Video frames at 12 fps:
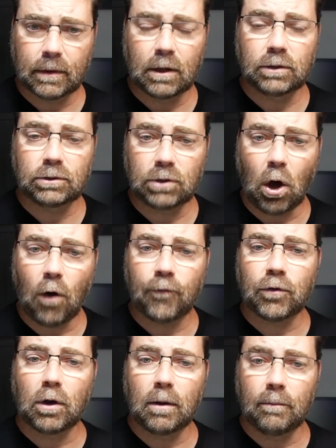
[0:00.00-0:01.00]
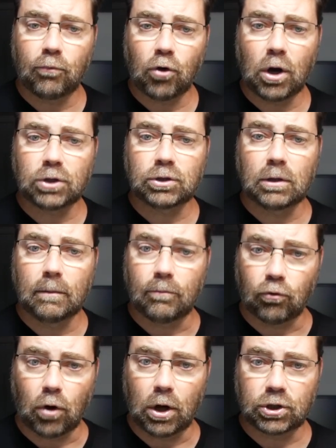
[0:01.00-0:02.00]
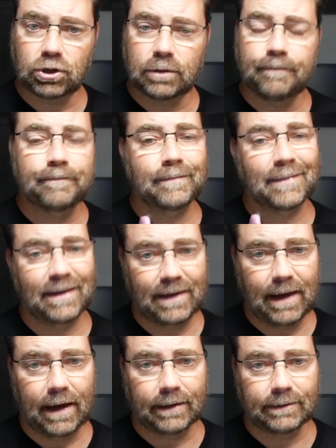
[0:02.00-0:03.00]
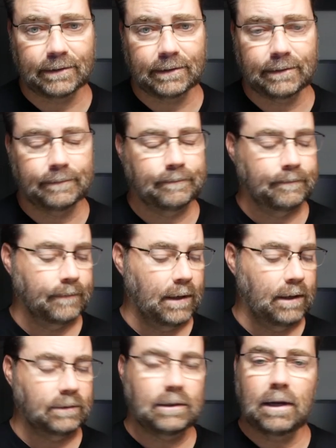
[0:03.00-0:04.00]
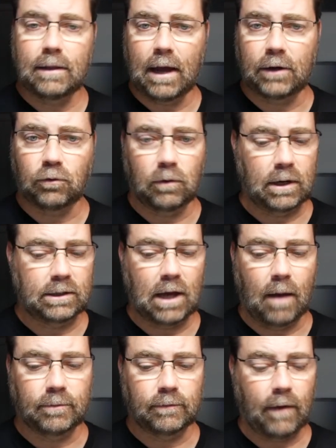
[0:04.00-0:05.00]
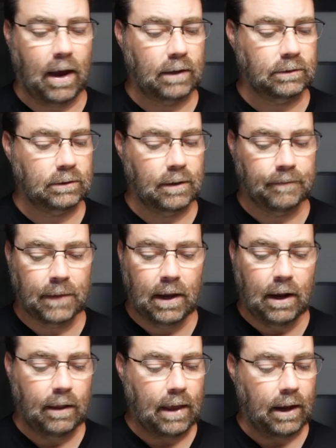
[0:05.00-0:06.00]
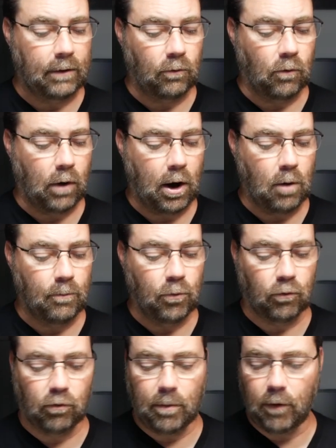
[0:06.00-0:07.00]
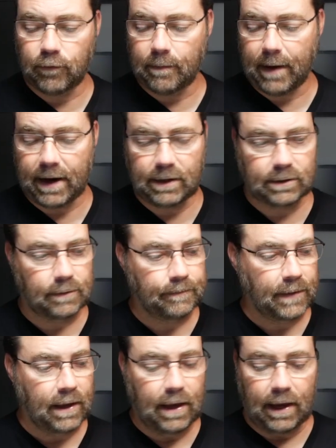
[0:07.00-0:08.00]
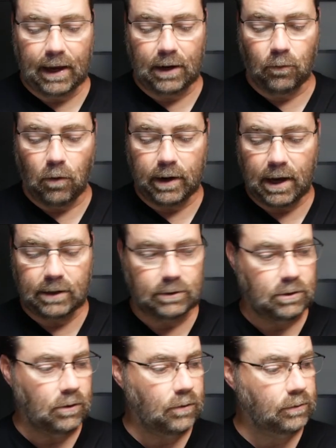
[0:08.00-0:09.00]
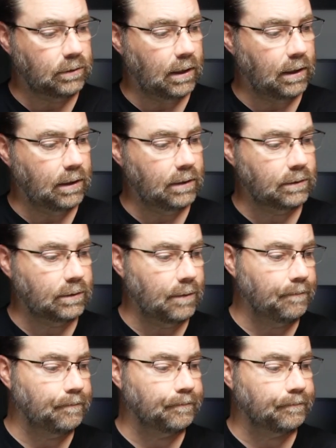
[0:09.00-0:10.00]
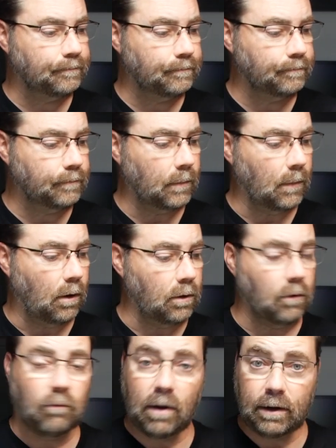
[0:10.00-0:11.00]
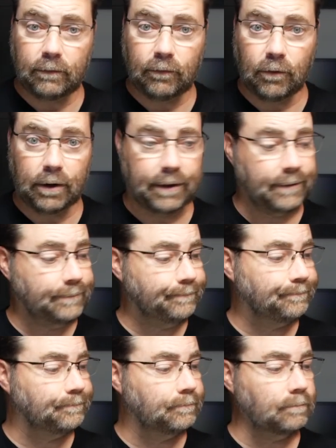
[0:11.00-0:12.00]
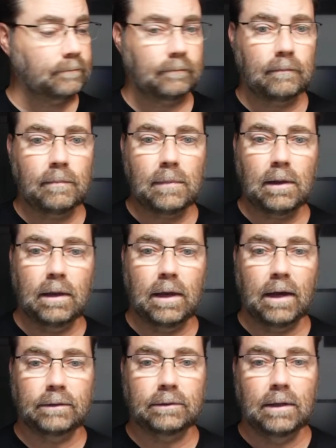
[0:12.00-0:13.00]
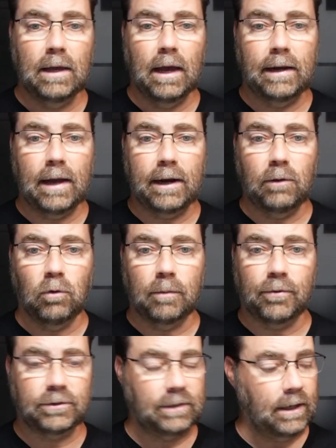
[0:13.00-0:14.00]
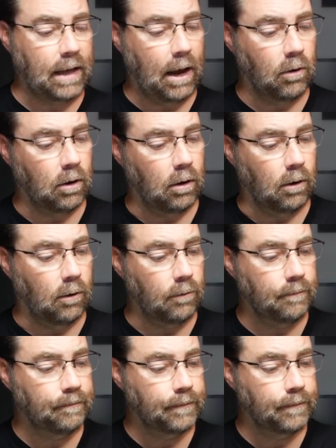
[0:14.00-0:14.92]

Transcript: Soft brush. Yes. Say that 20 times fast. That will help remove the paint. And what I'd use is, are you ready for it? Yes, 91% alcohol.